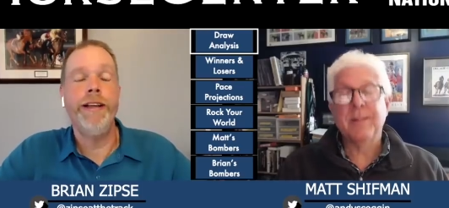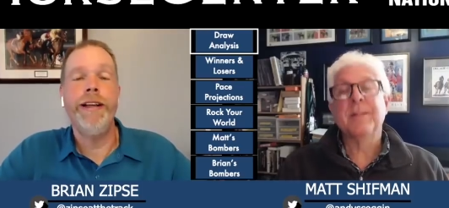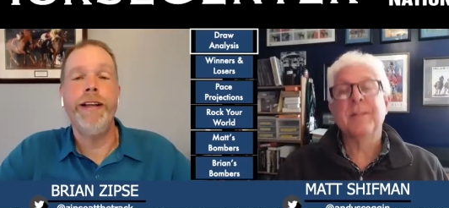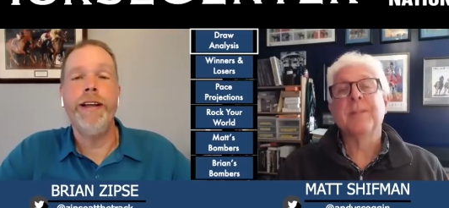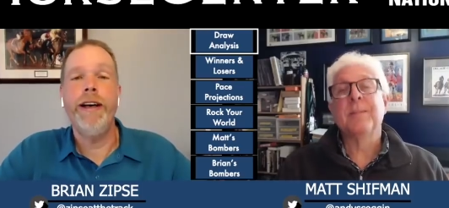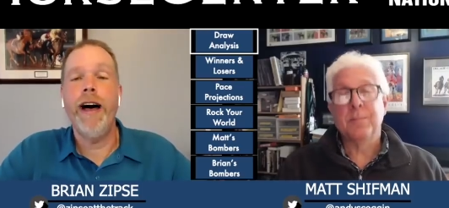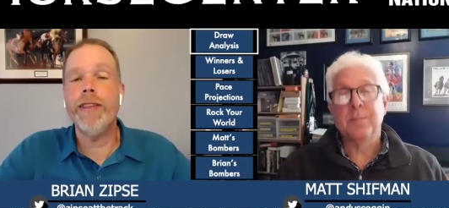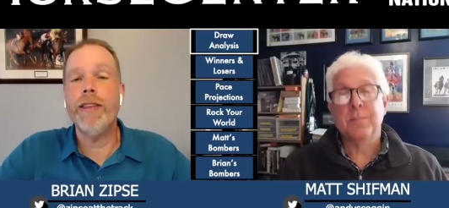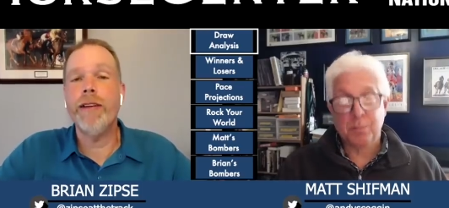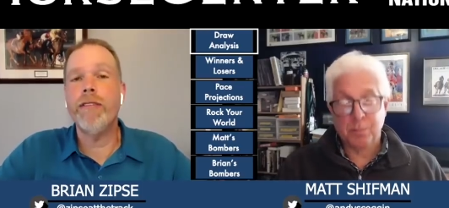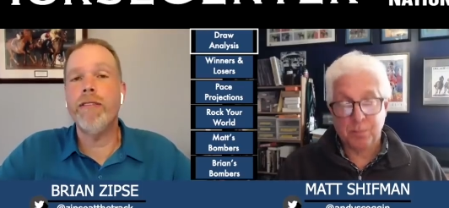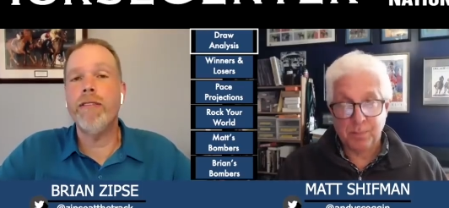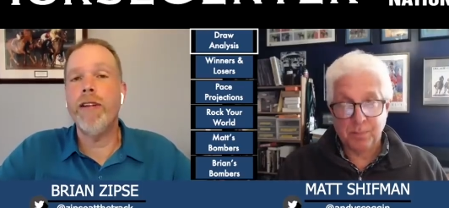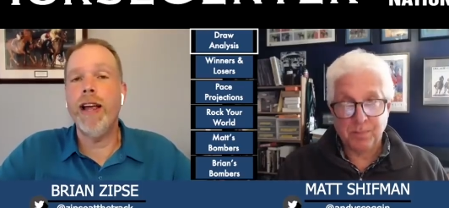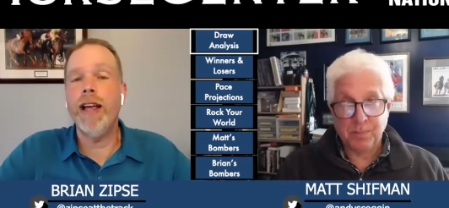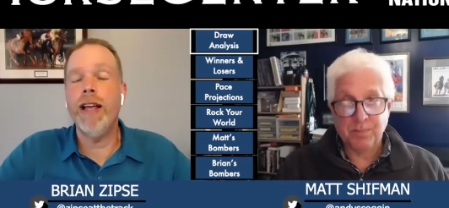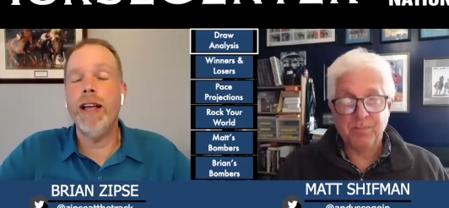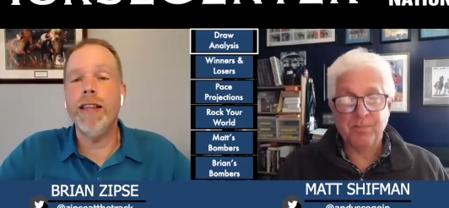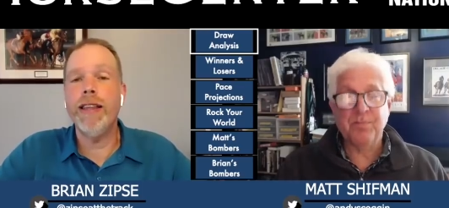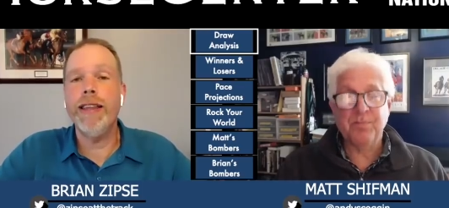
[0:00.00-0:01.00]
Speaker 1: on the
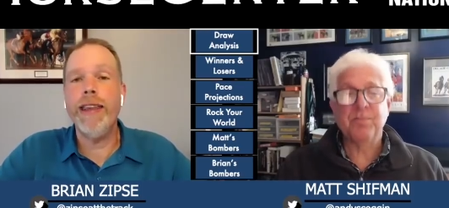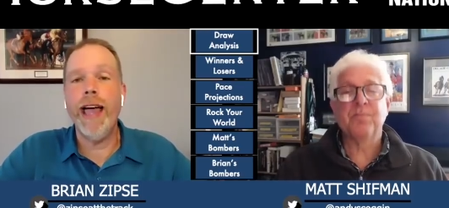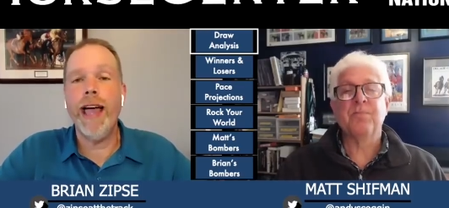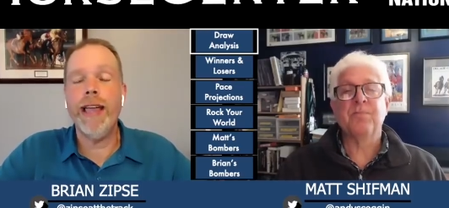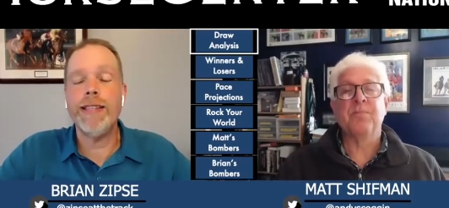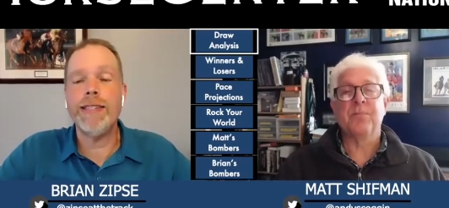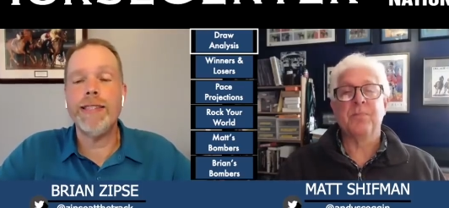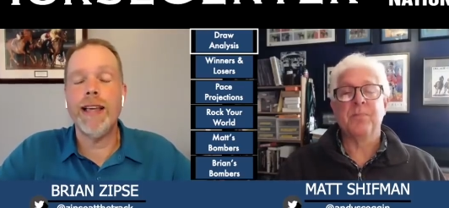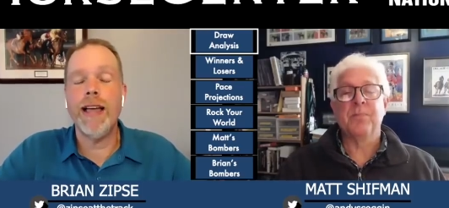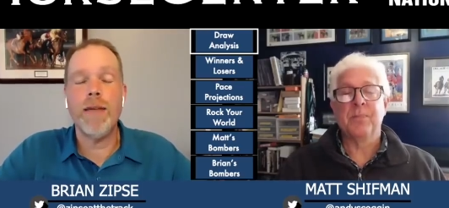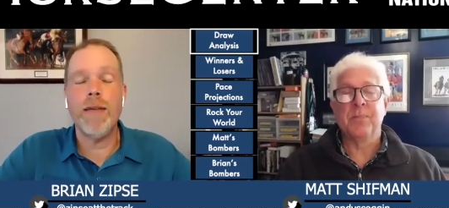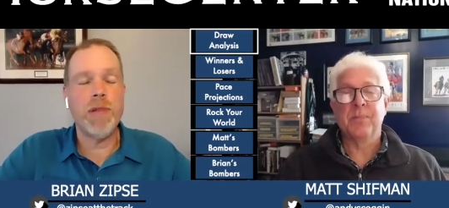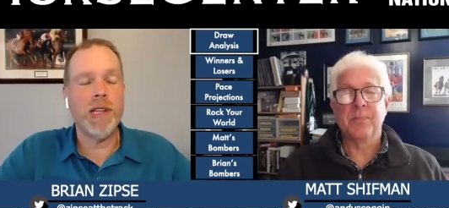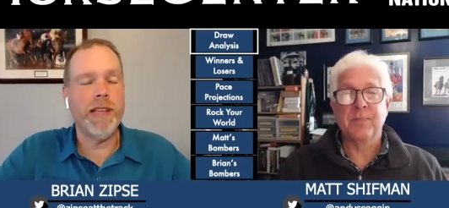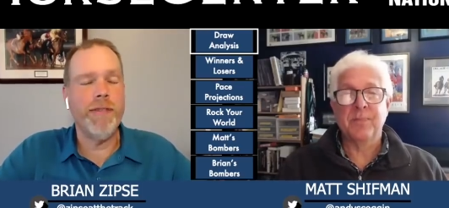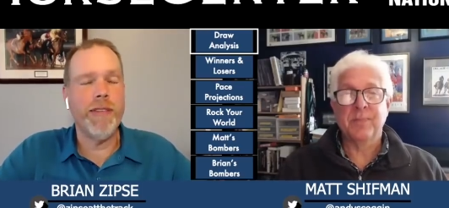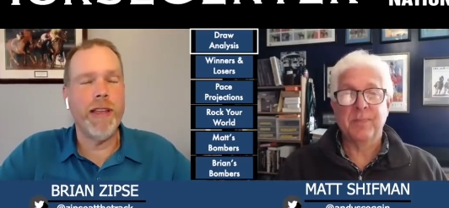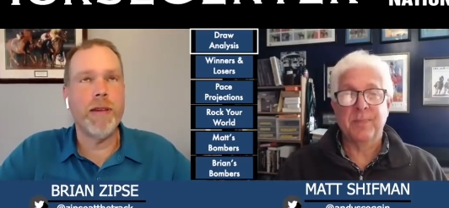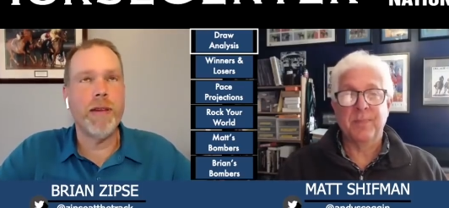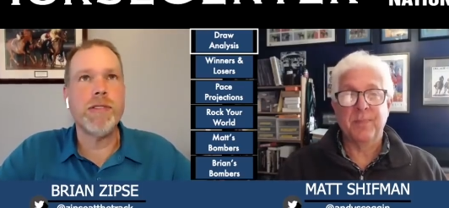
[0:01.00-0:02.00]
rail in that, uh, I
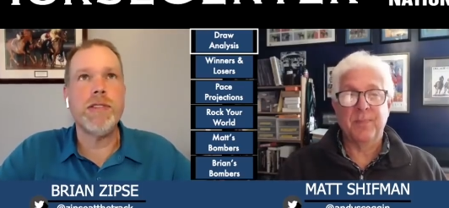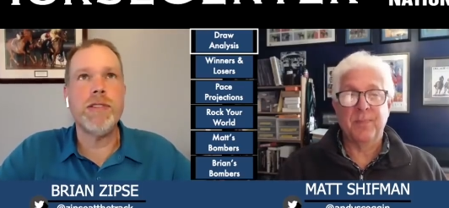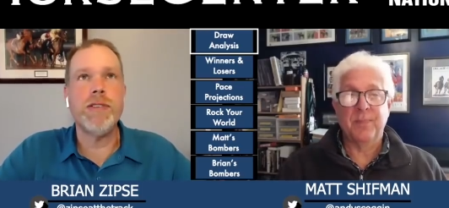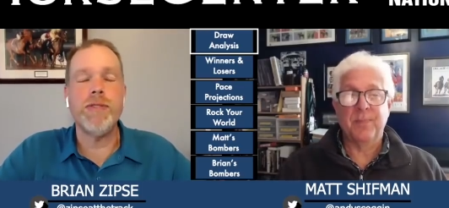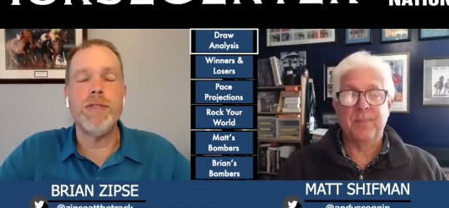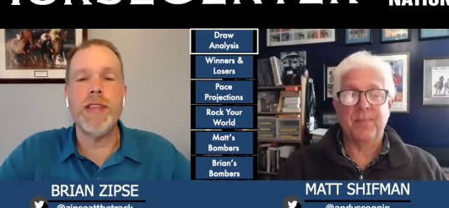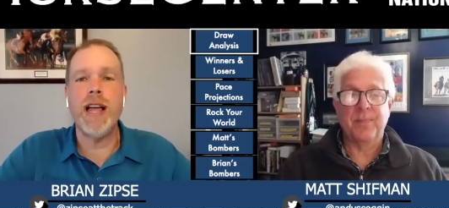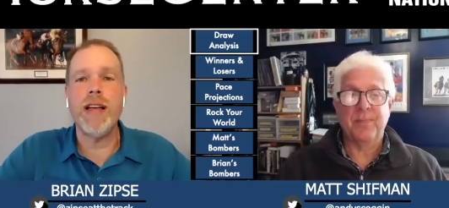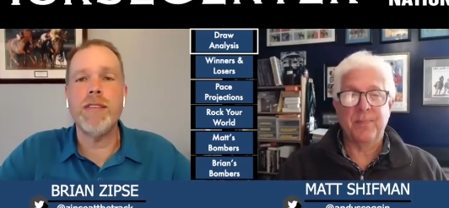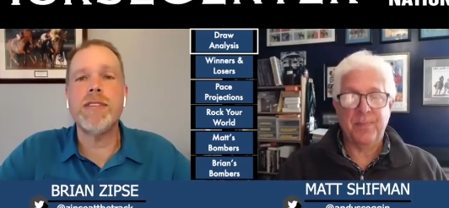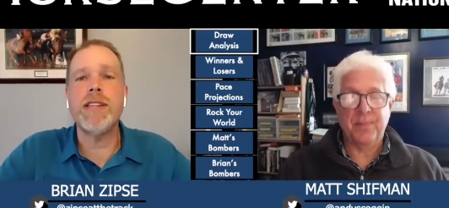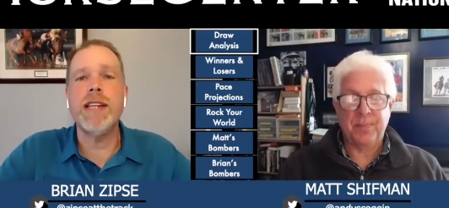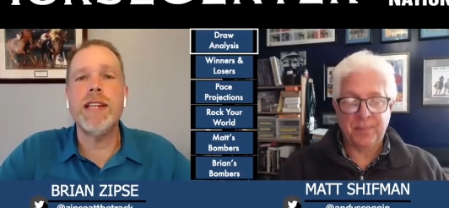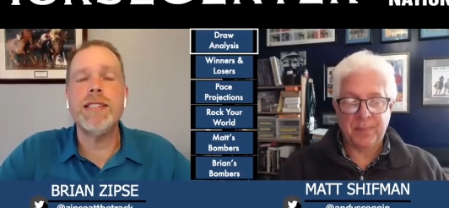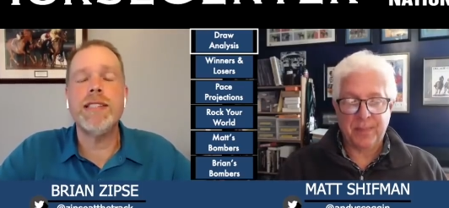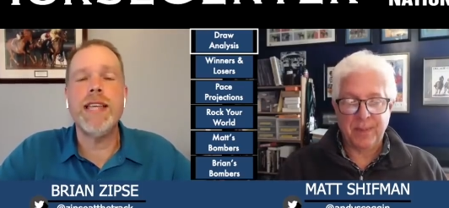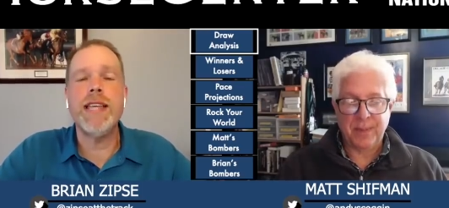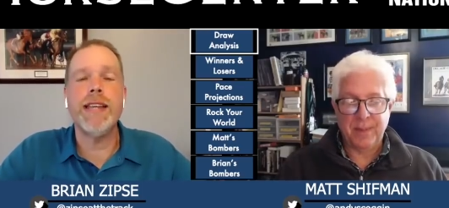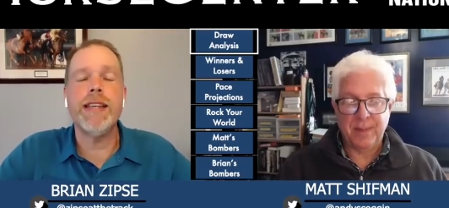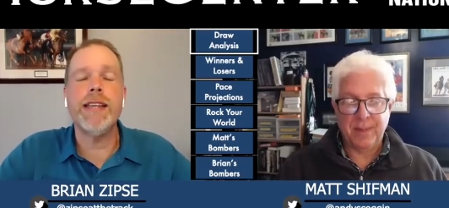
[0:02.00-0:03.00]
believe that was
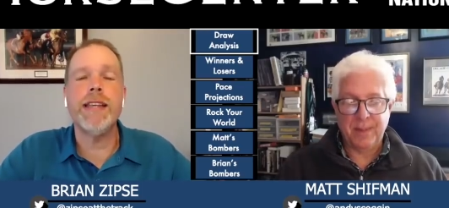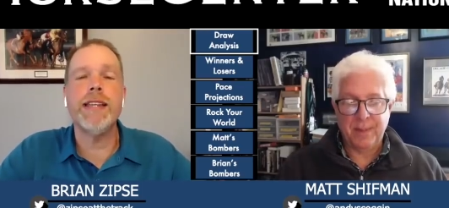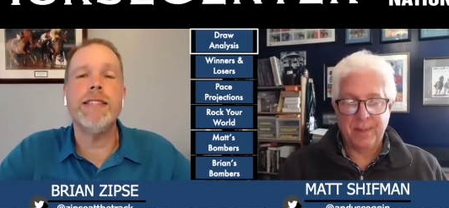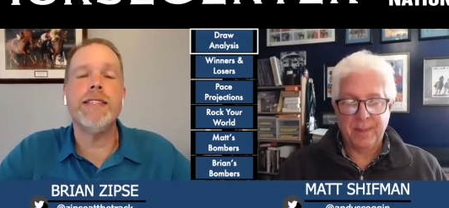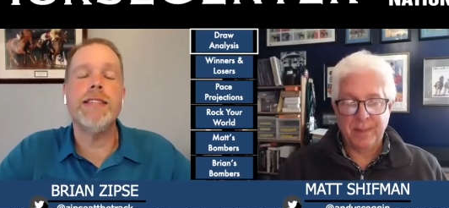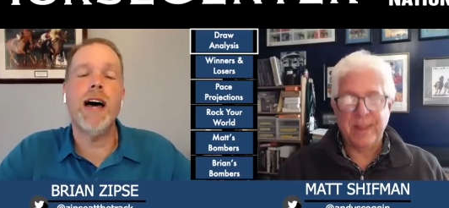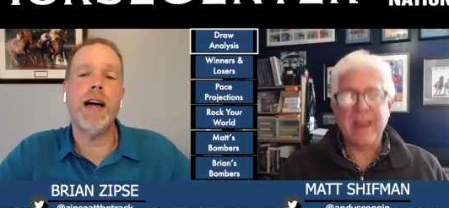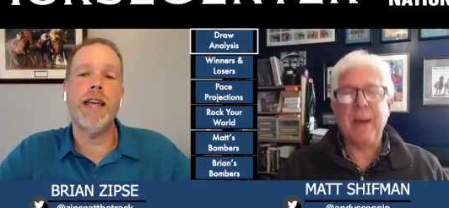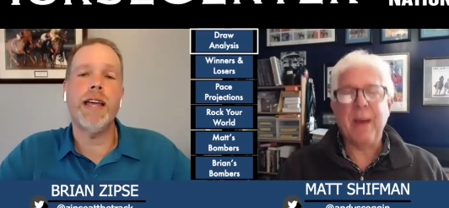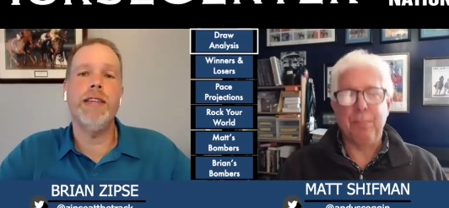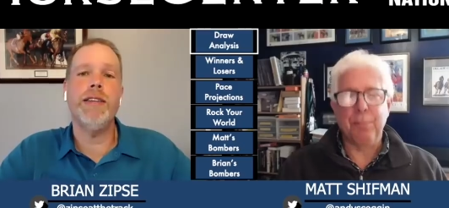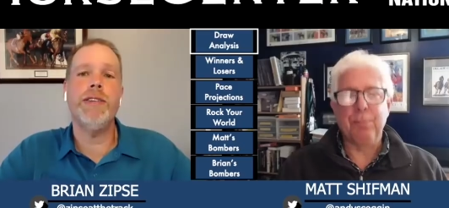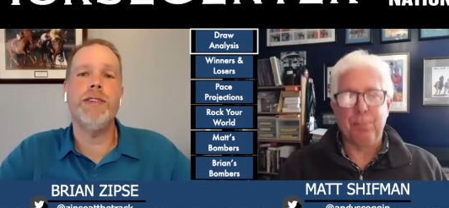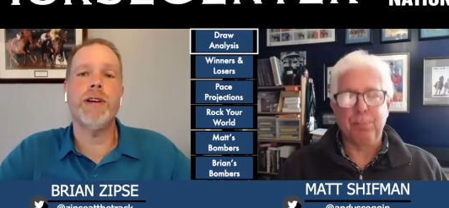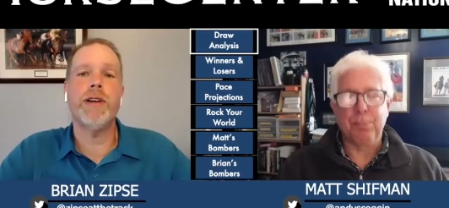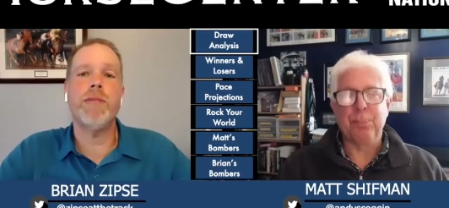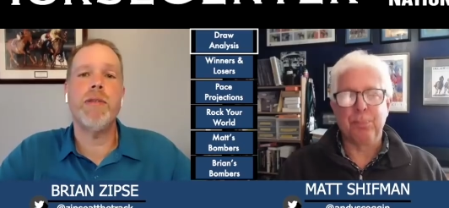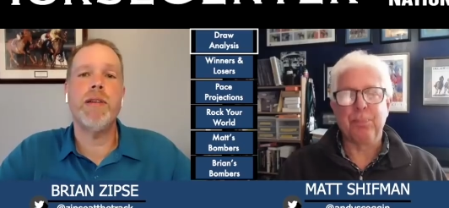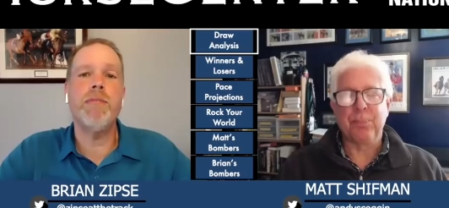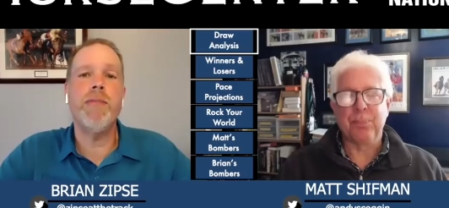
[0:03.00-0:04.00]
2010 Kentucky
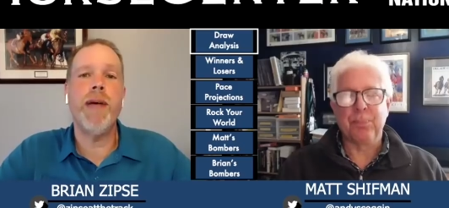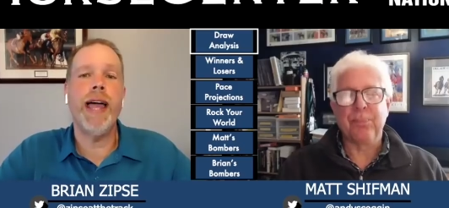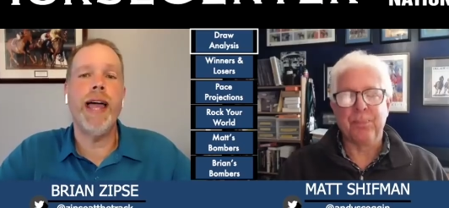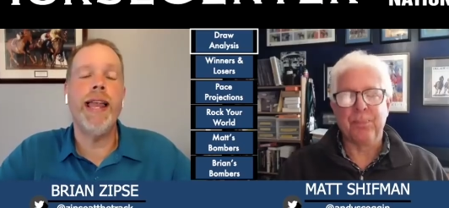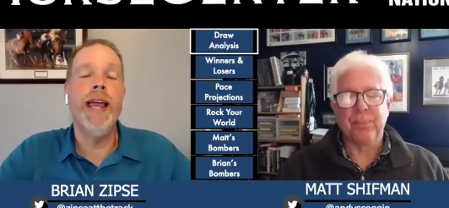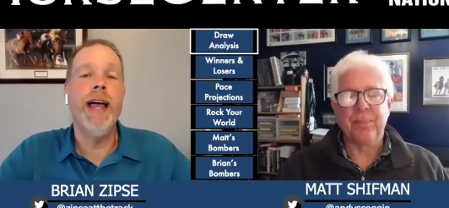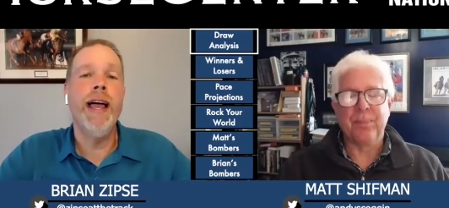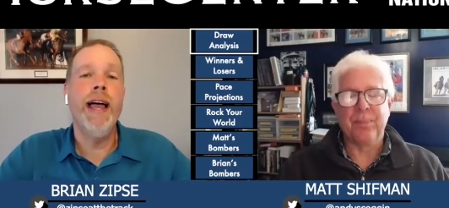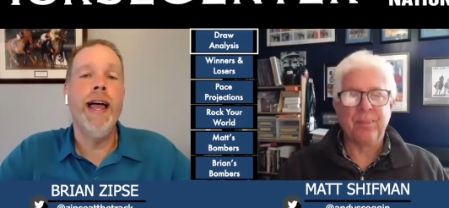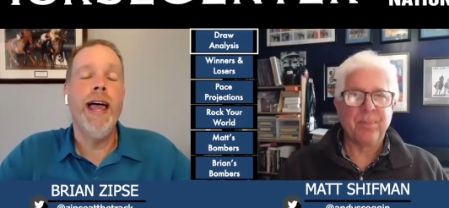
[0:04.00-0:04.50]
Derby, Matt.